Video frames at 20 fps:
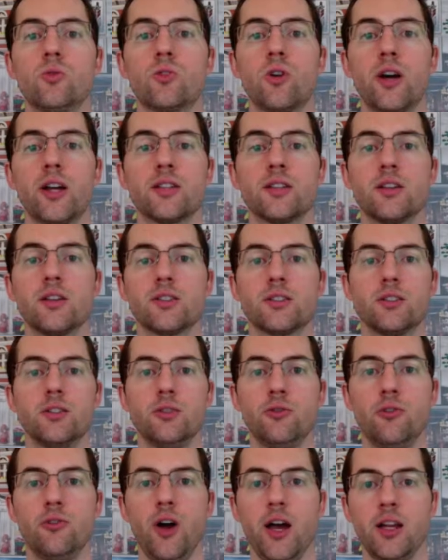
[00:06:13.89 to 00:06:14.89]
Craigslist and
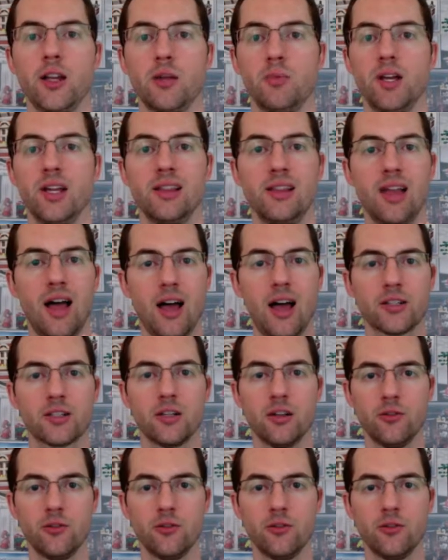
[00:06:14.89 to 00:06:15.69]
you find a big lot